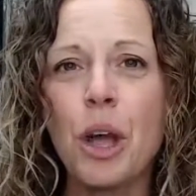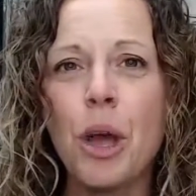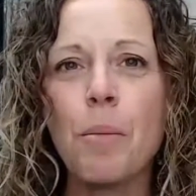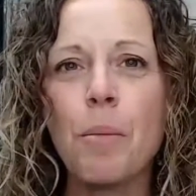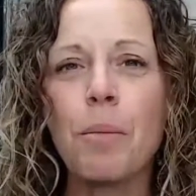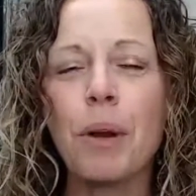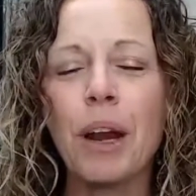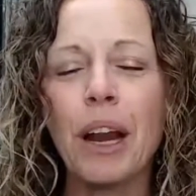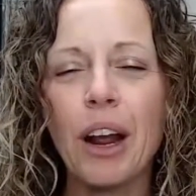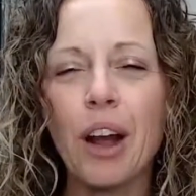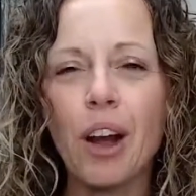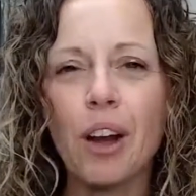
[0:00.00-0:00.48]

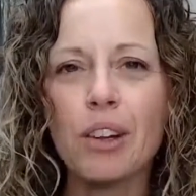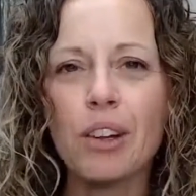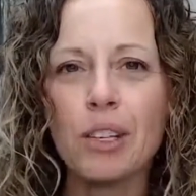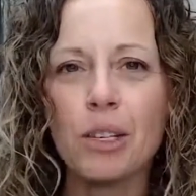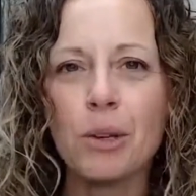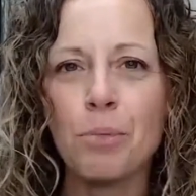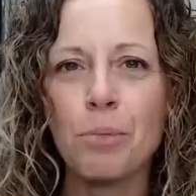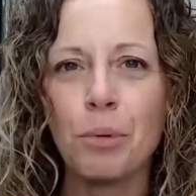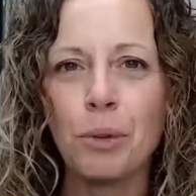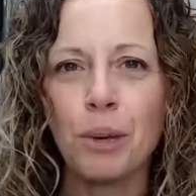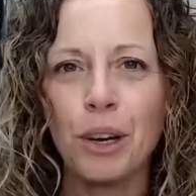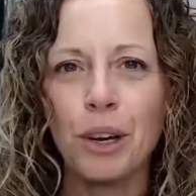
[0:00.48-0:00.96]
but I also
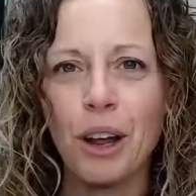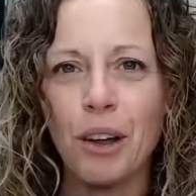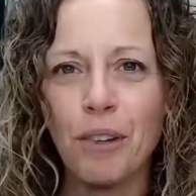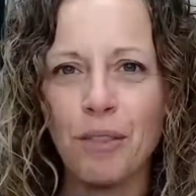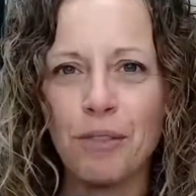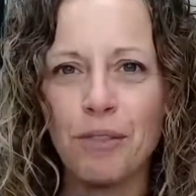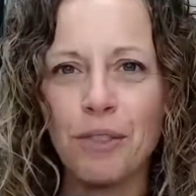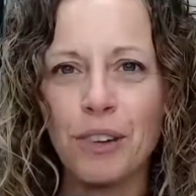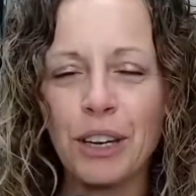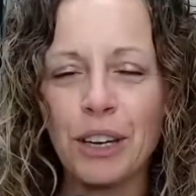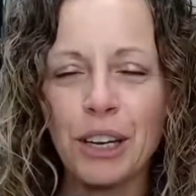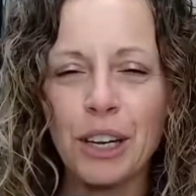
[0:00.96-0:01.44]
put a
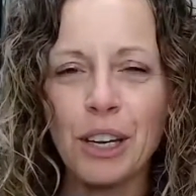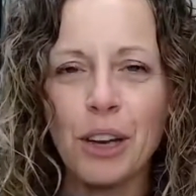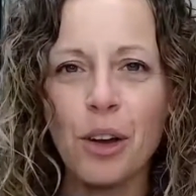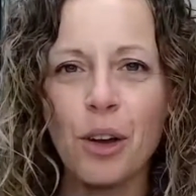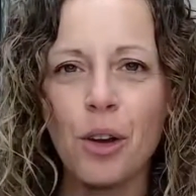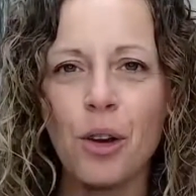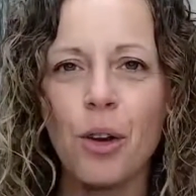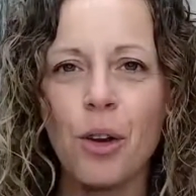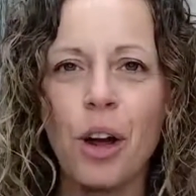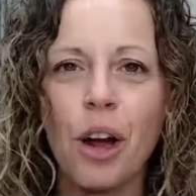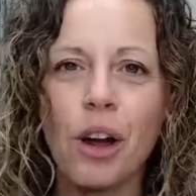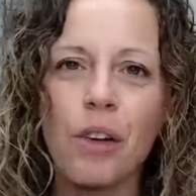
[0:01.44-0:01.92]

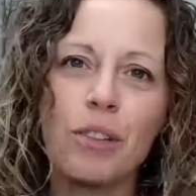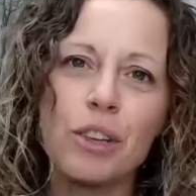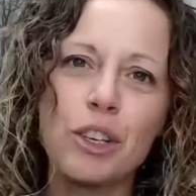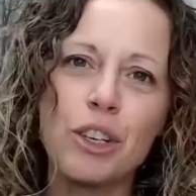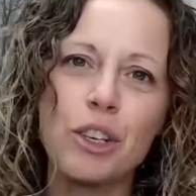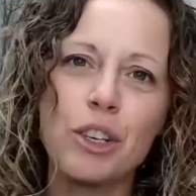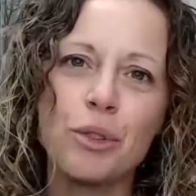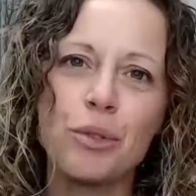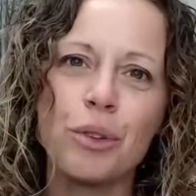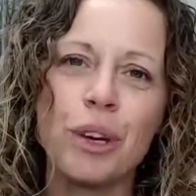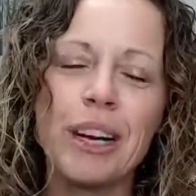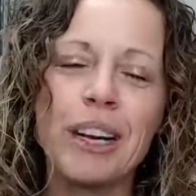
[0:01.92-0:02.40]
video of a
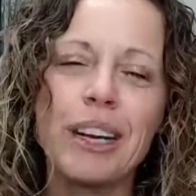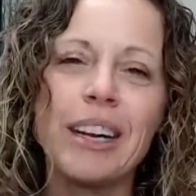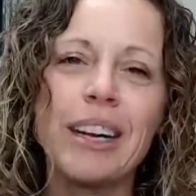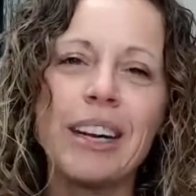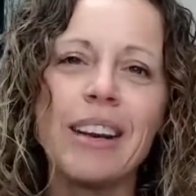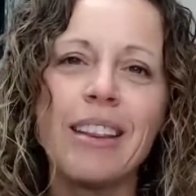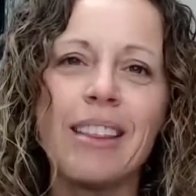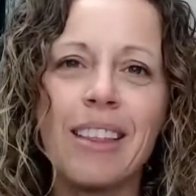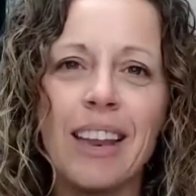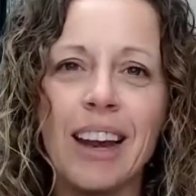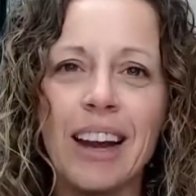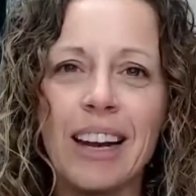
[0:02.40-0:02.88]

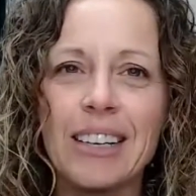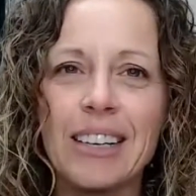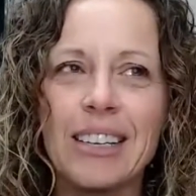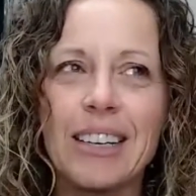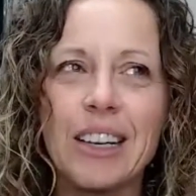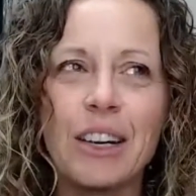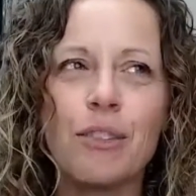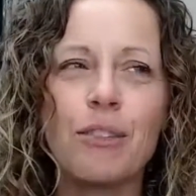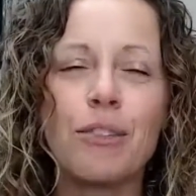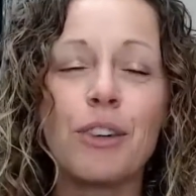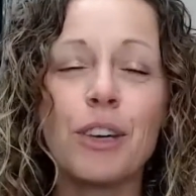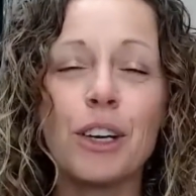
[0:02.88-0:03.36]
training that I
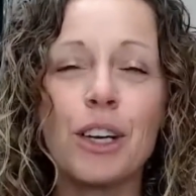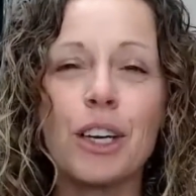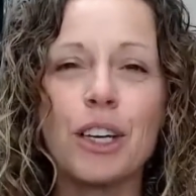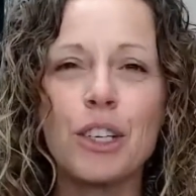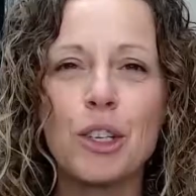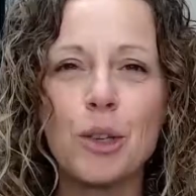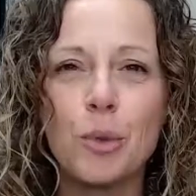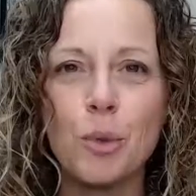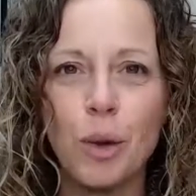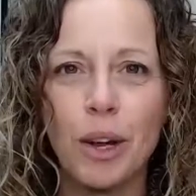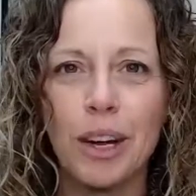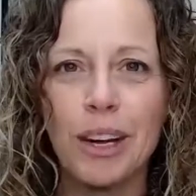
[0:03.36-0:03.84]
did for
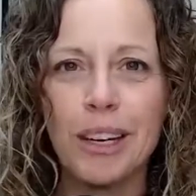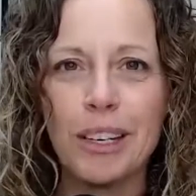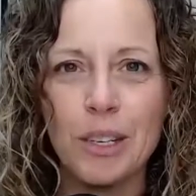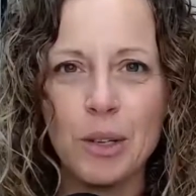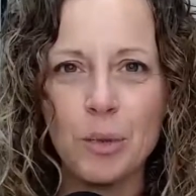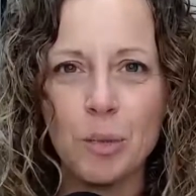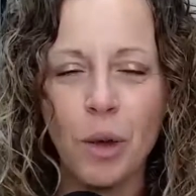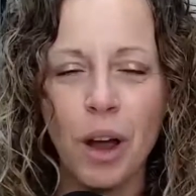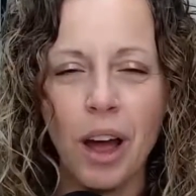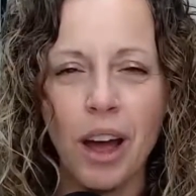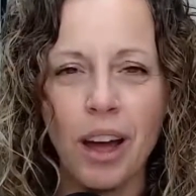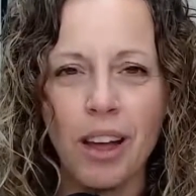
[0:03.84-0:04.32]
each one as
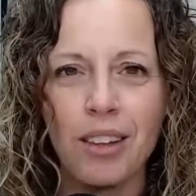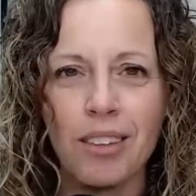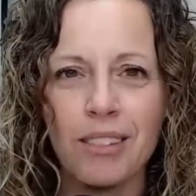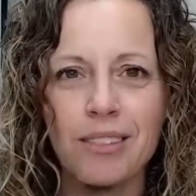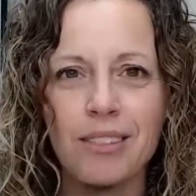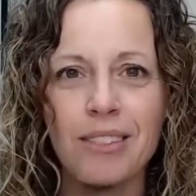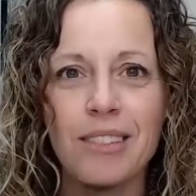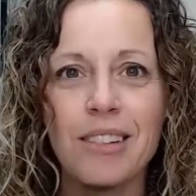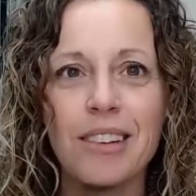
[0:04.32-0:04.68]
well.